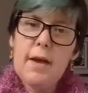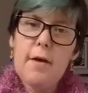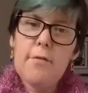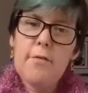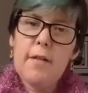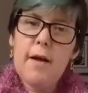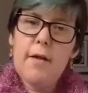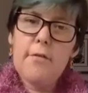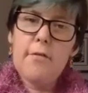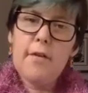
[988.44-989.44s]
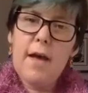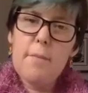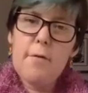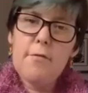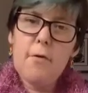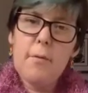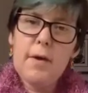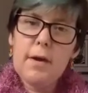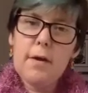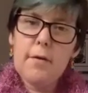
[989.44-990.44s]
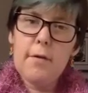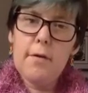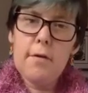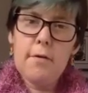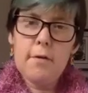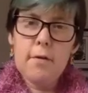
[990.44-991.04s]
else you'd like to say before we conclude?